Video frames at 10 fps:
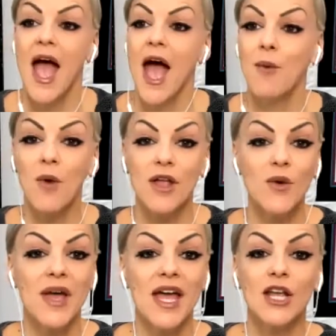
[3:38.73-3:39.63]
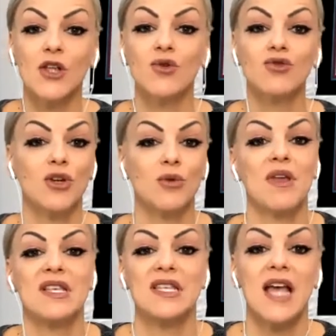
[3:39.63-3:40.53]
And when you hit it, you should be
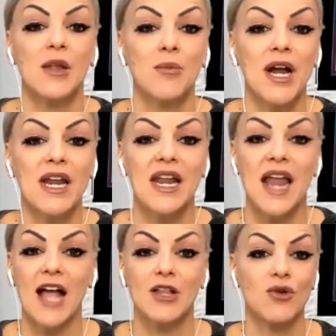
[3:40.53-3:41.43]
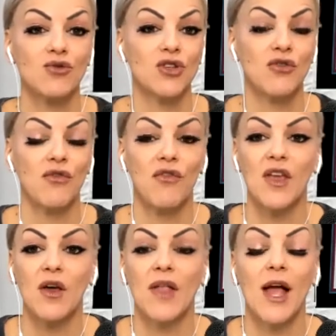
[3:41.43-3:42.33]
celebrated and you should
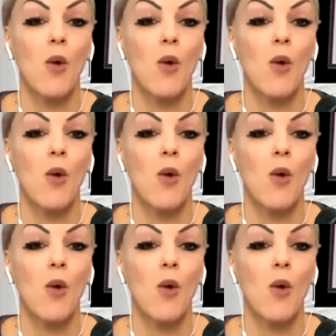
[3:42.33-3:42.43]
feel like,